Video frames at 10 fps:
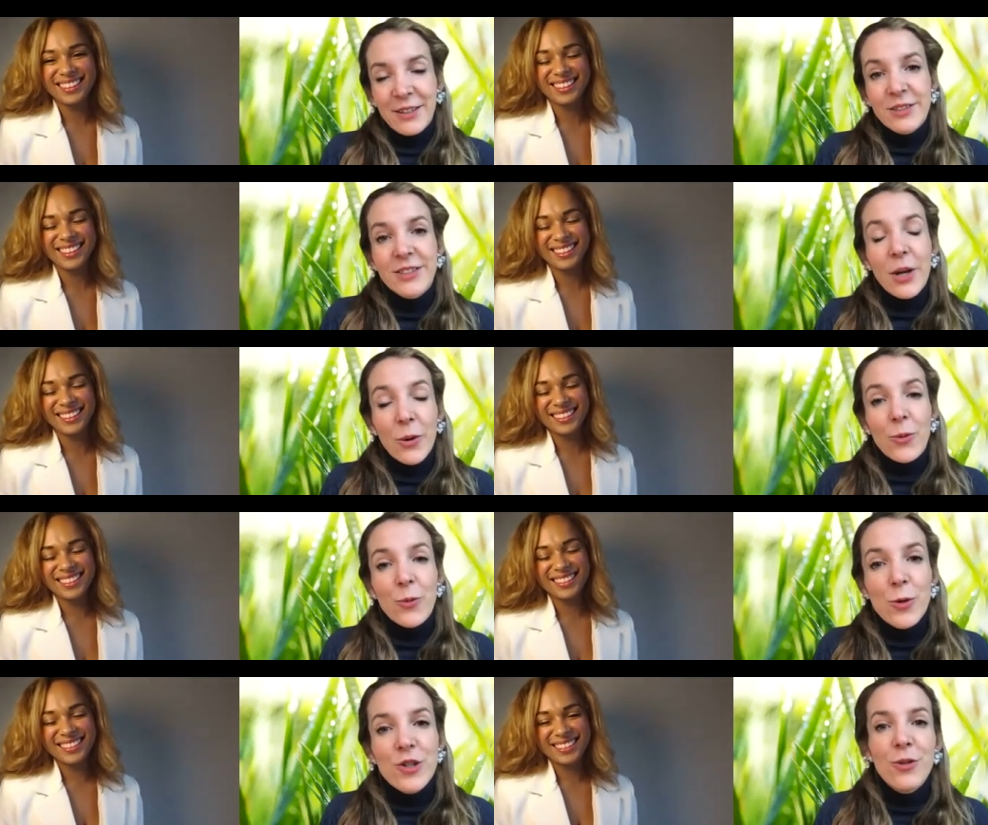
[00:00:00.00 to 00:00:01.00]
Speaker 1: So,
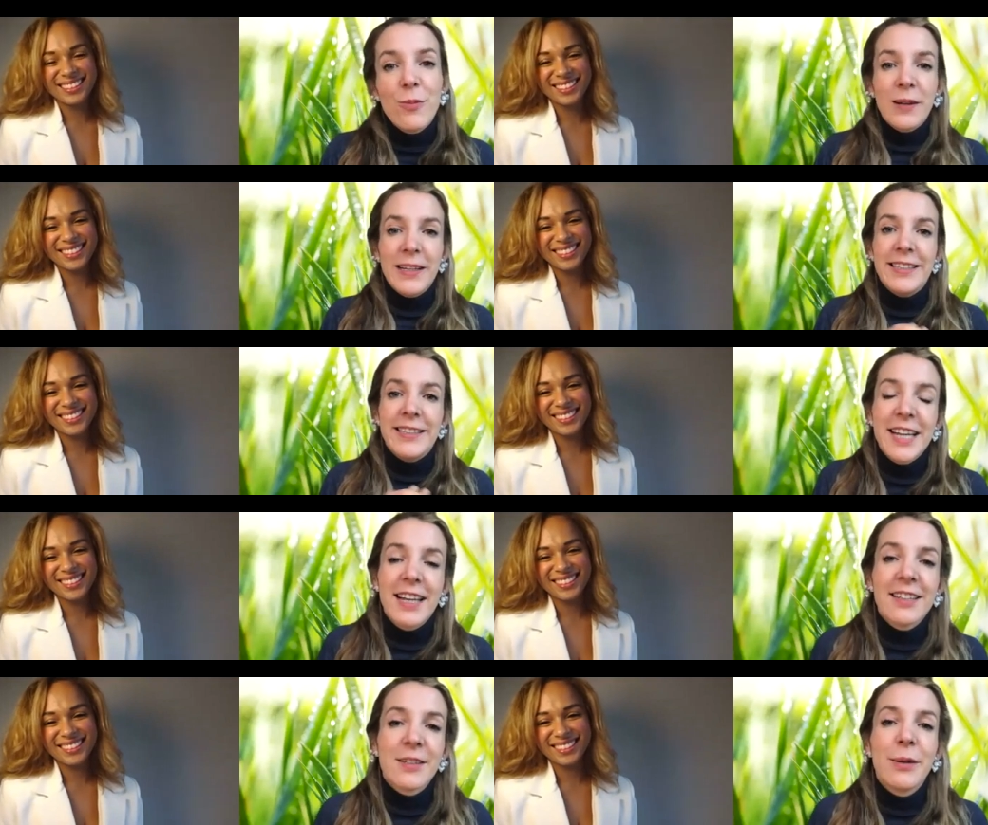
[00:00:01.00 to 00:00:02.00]
would you please
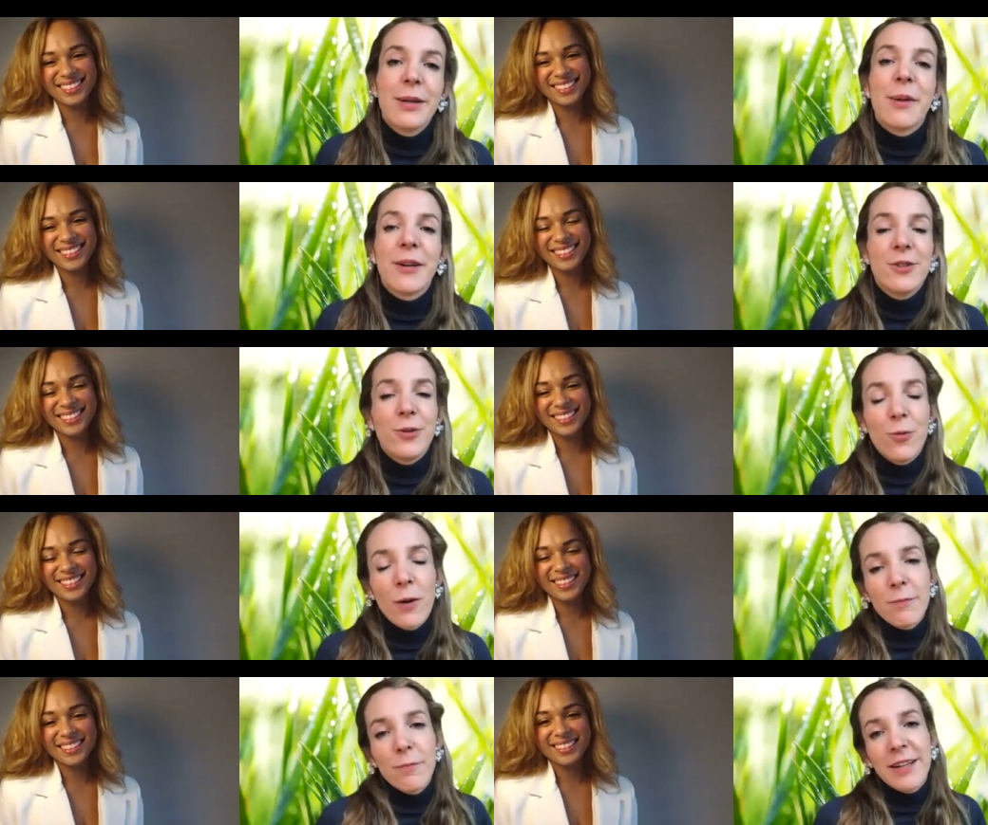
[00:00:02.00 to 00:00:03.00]
tell us a bit about you?
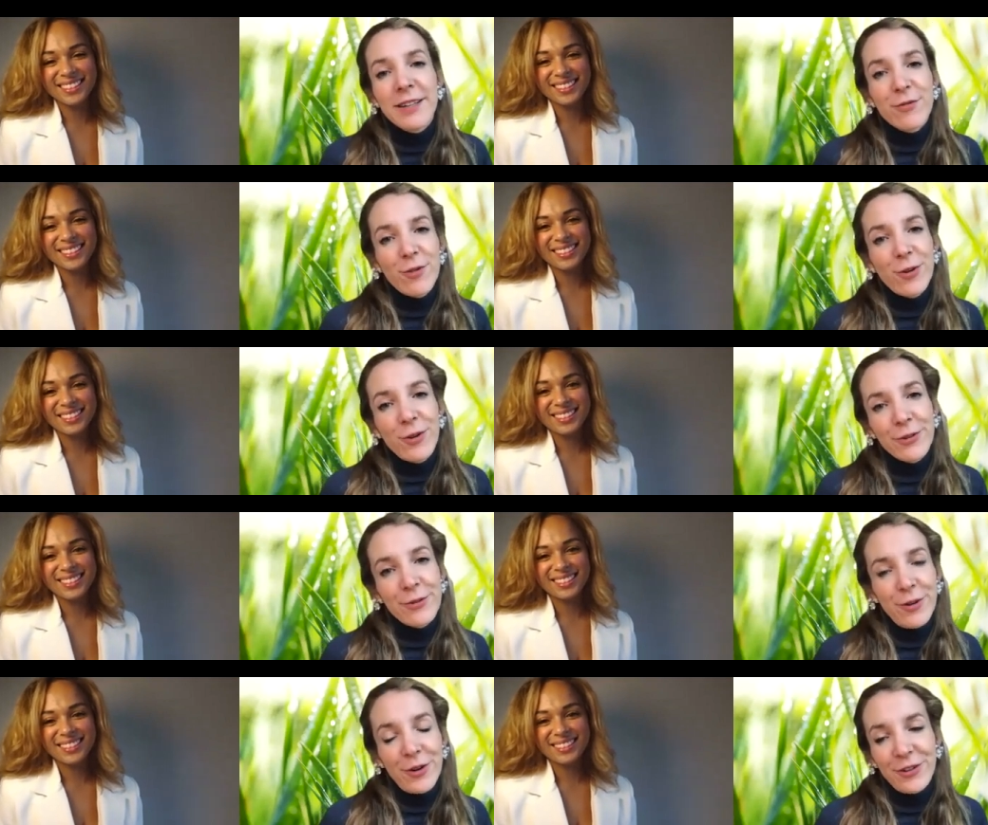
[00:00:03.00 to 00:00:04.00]
What makes Florence,
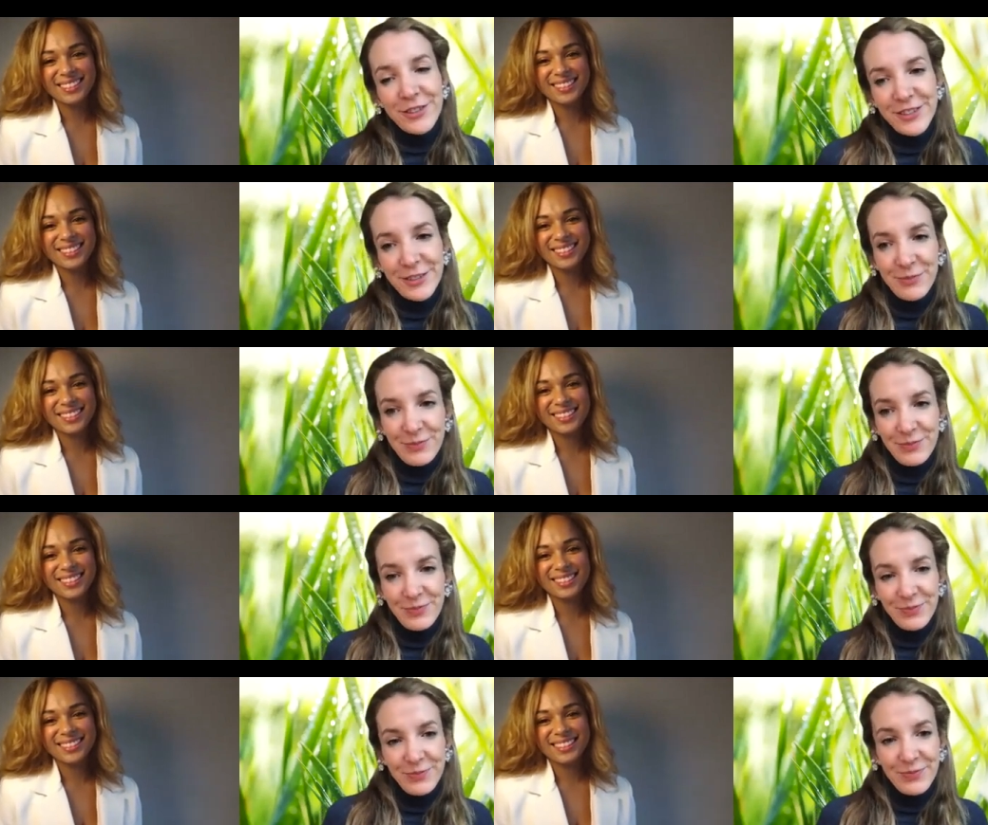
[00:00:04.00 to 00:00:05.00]
Florence?
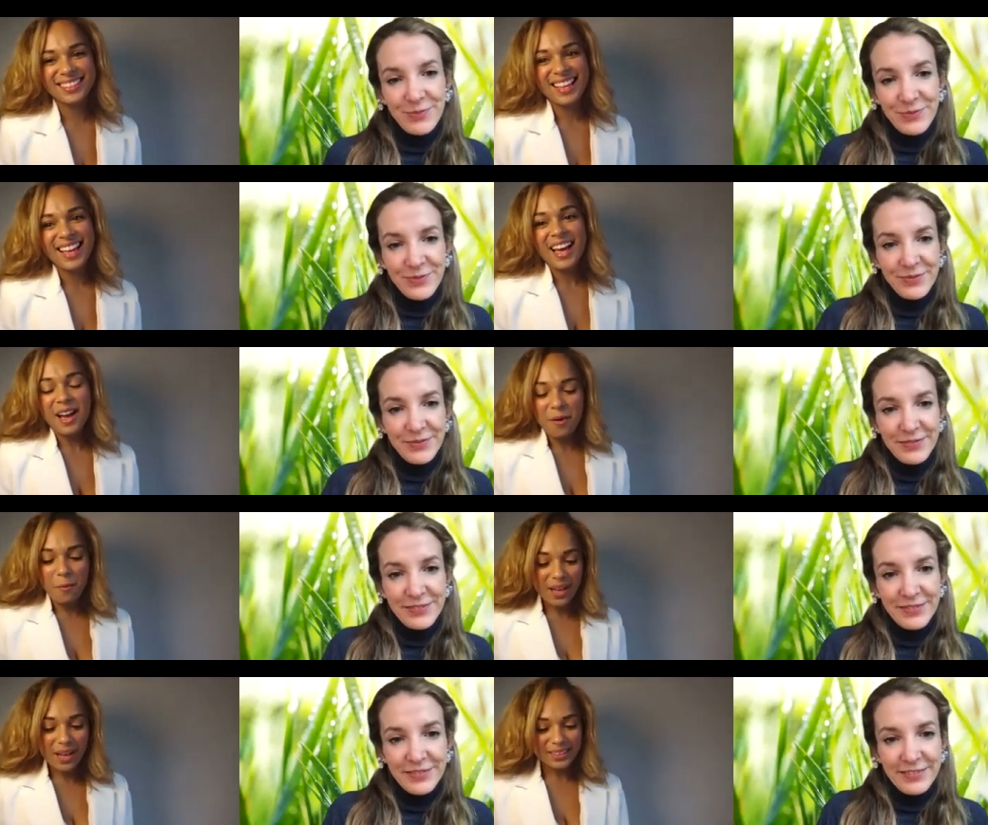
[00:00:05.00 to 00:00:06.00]

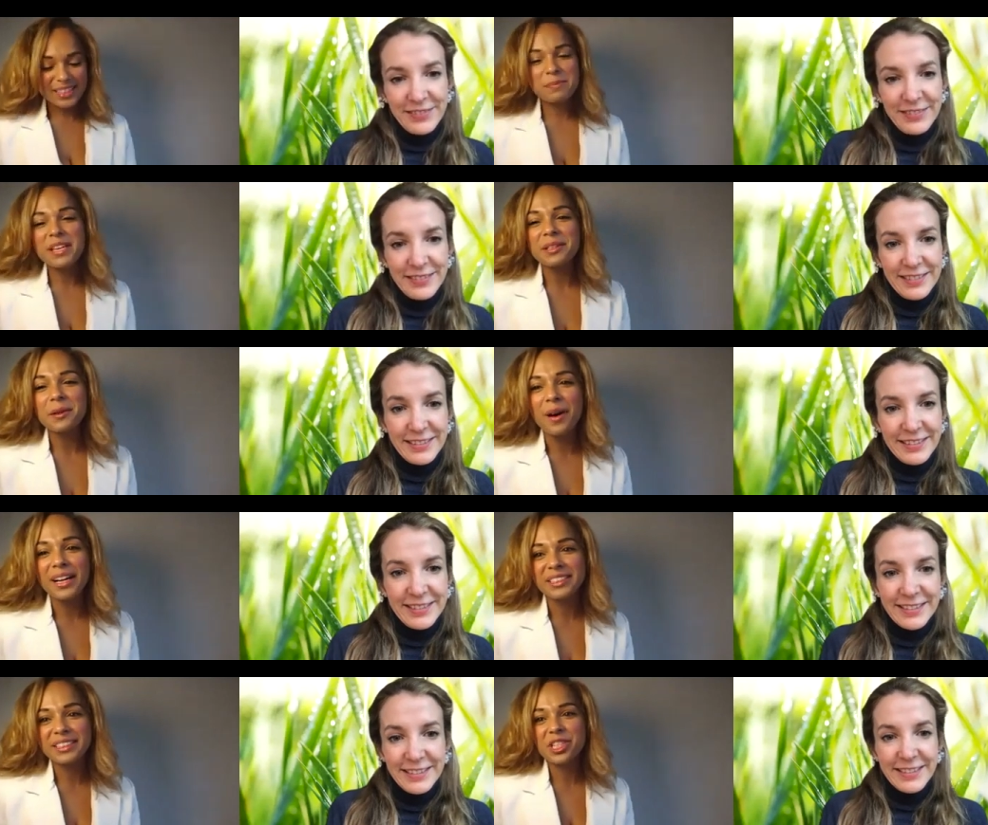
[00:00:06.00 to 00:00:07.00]
Speaker 2: Well, it's been
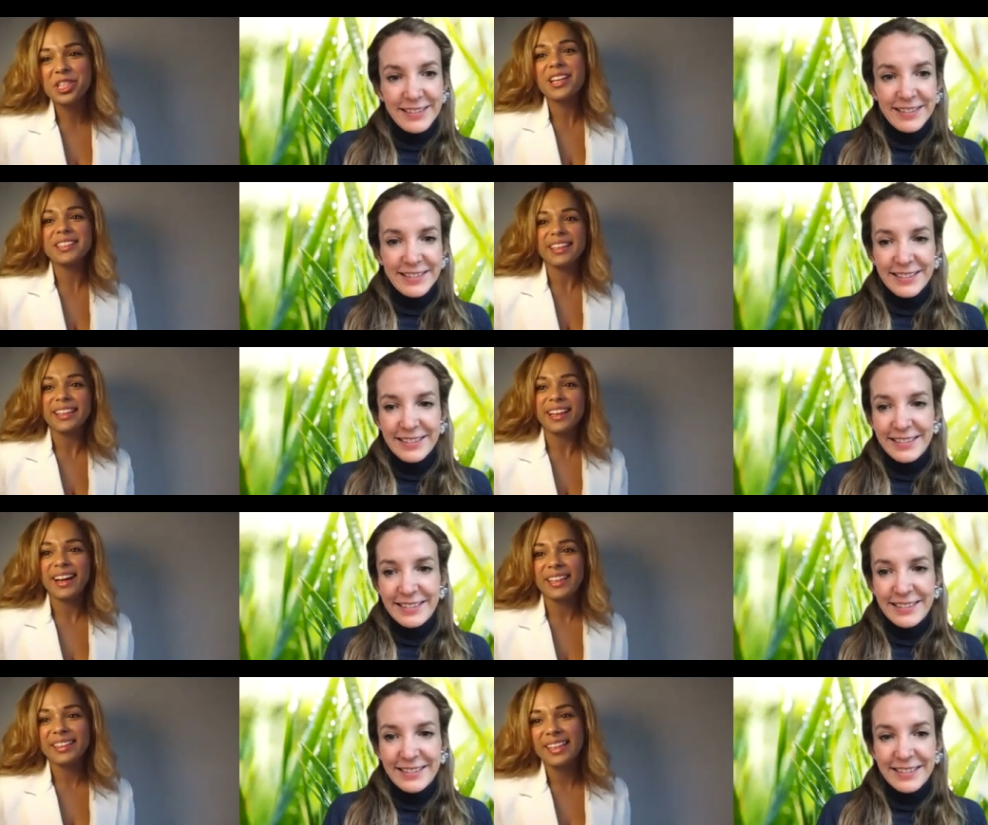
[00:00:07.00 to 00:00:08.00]
quite a journey,
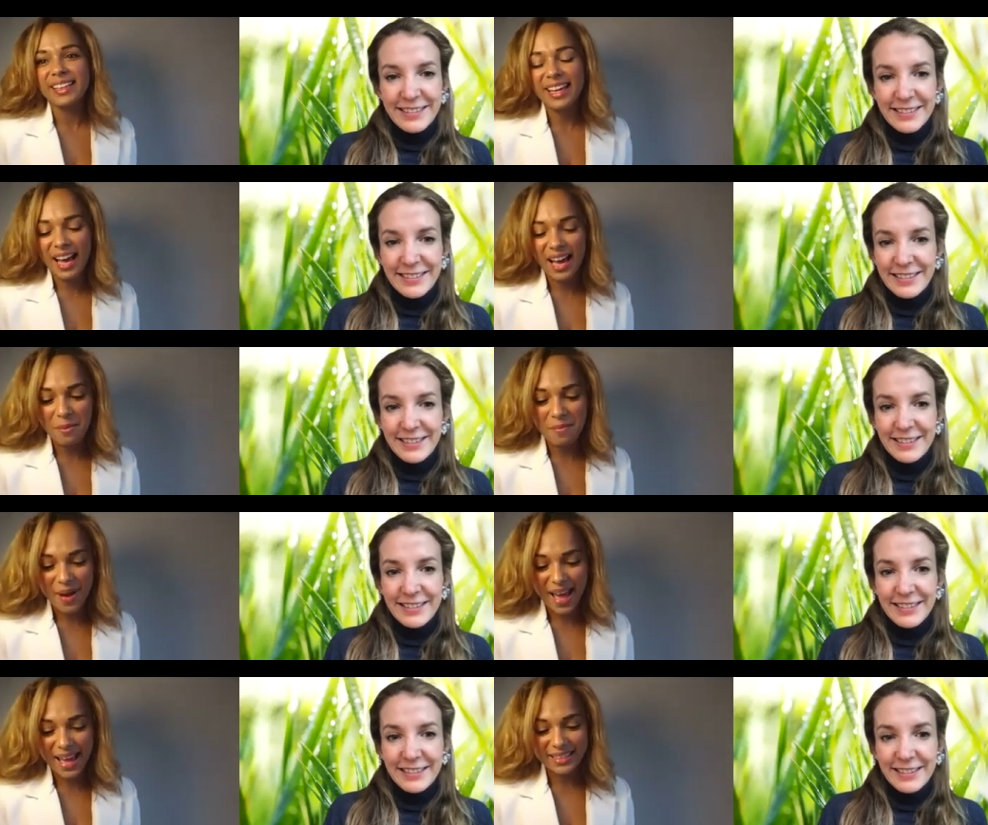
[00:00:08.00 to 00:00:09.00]
I think.
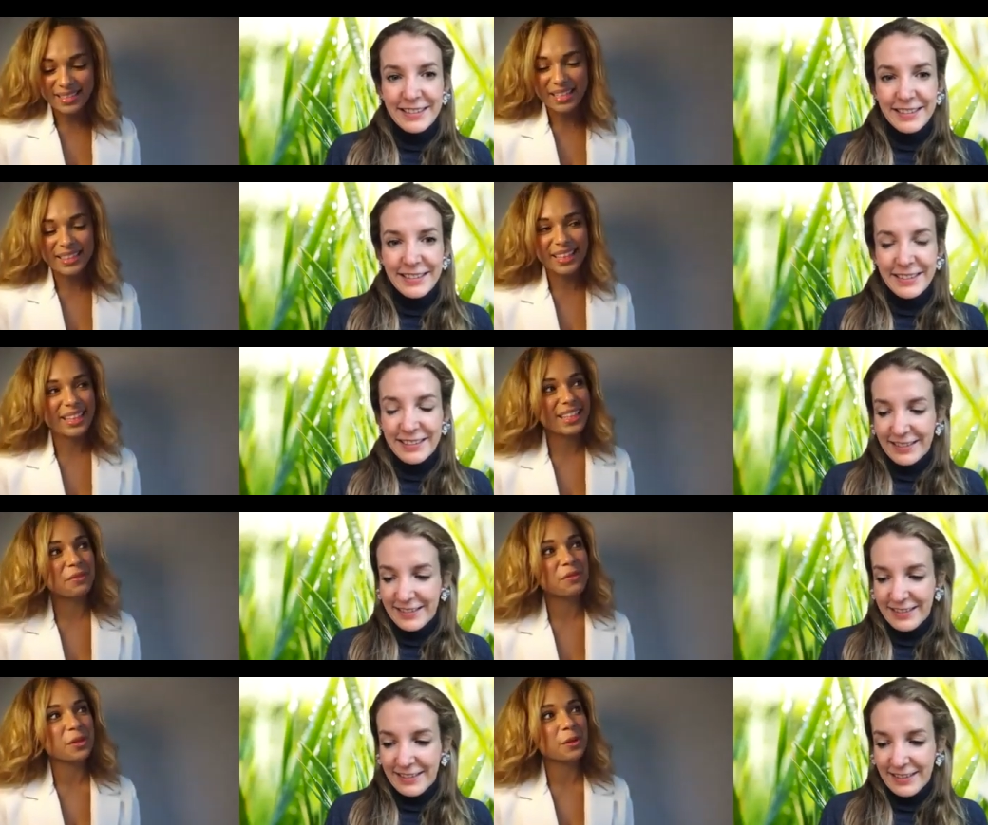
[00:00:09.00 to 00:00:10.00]
And I think
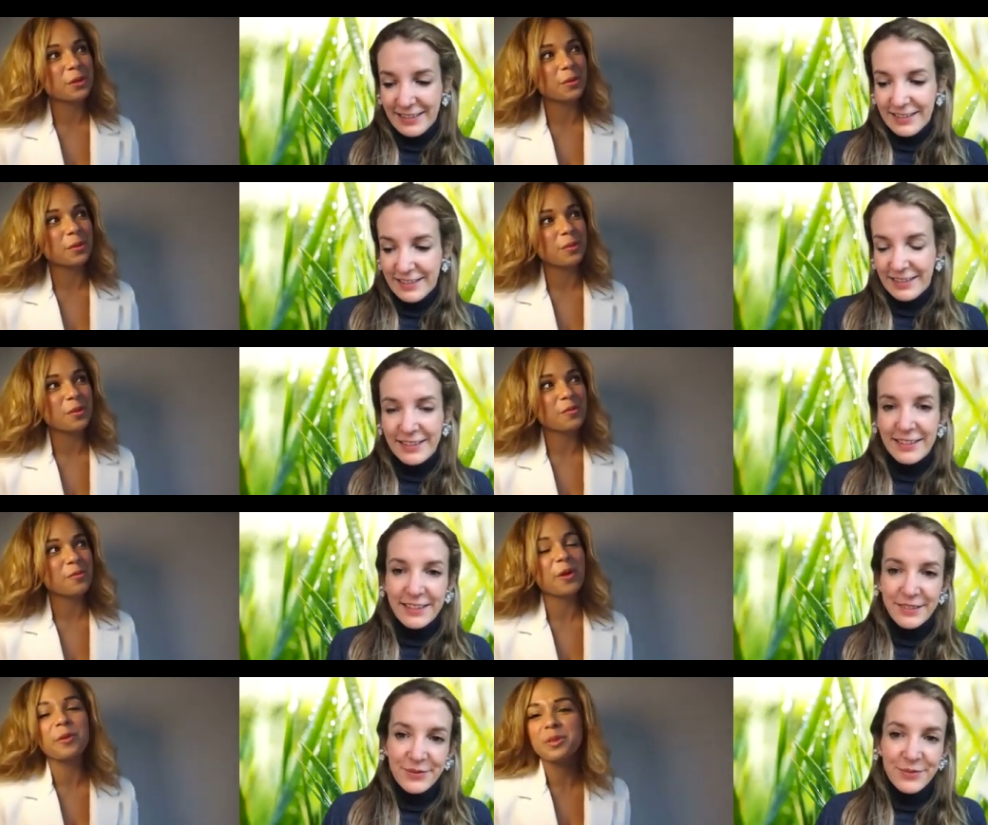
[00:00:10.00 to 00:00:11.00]
if you
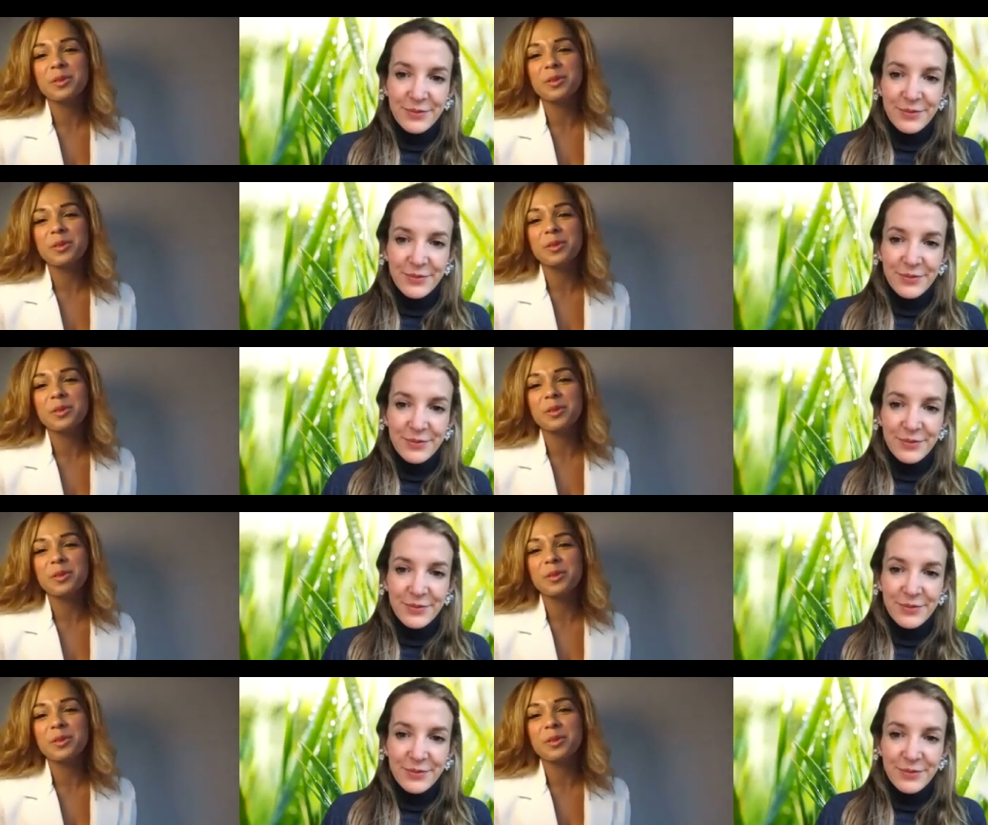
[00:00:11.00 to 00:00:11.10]
wrote the